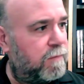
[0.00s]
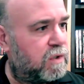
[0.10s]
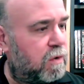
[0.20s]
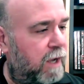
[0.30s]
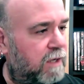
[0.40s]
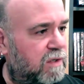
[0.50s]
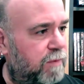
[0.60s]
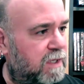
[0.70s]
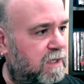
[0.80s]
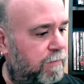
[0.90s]
so I just
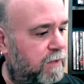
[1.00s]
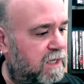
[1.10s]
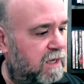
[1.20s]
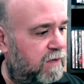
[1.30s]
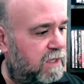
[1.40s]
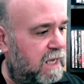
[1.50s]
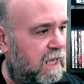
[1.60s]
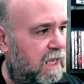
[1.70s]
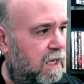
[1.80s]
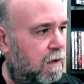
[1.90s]
picked up the
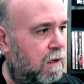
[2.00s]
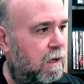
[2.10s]
DVD.